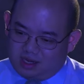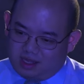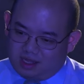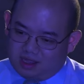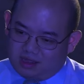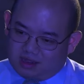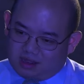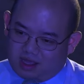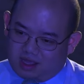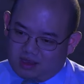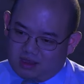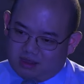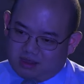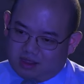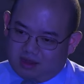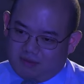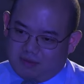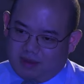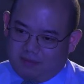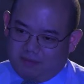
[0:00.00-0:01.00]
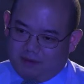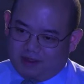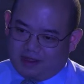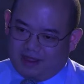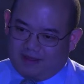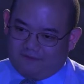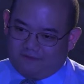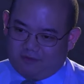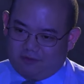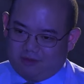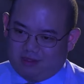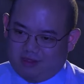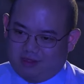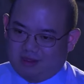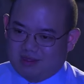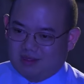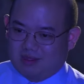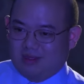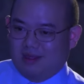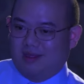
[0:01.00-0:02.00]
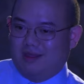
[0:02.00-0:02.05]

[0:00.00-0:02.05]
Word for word: is, can you sign my book after this?